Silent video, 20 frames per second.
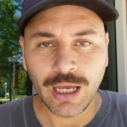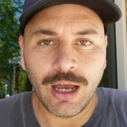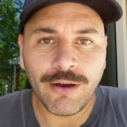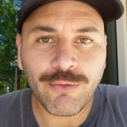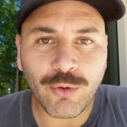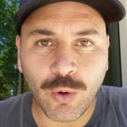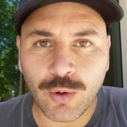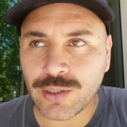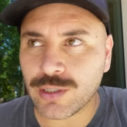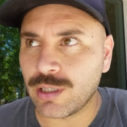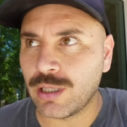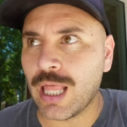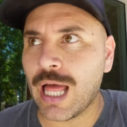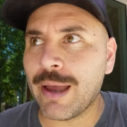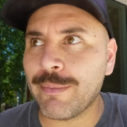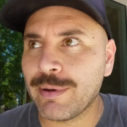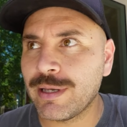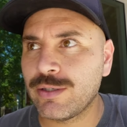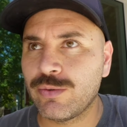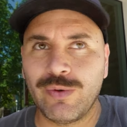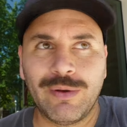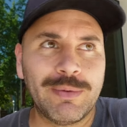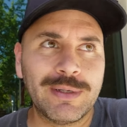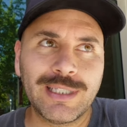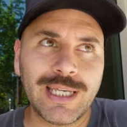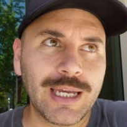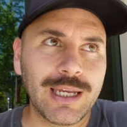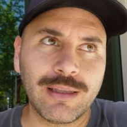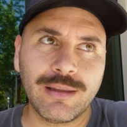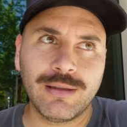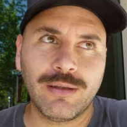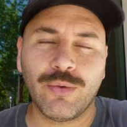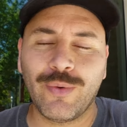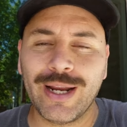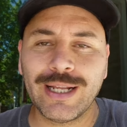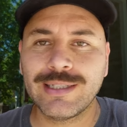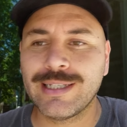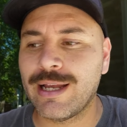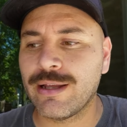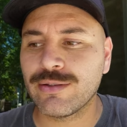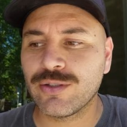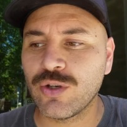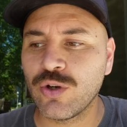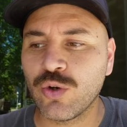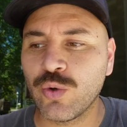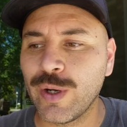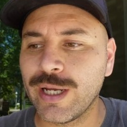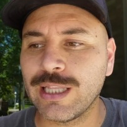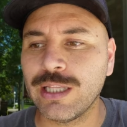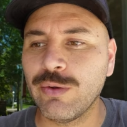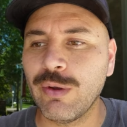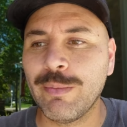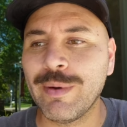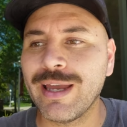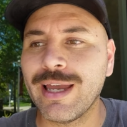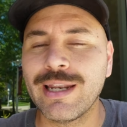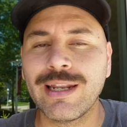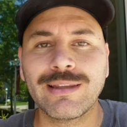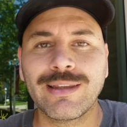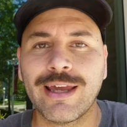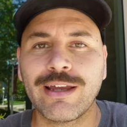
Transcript: of course, the lobbies, we've been taking the raids down so quickly. We've been getting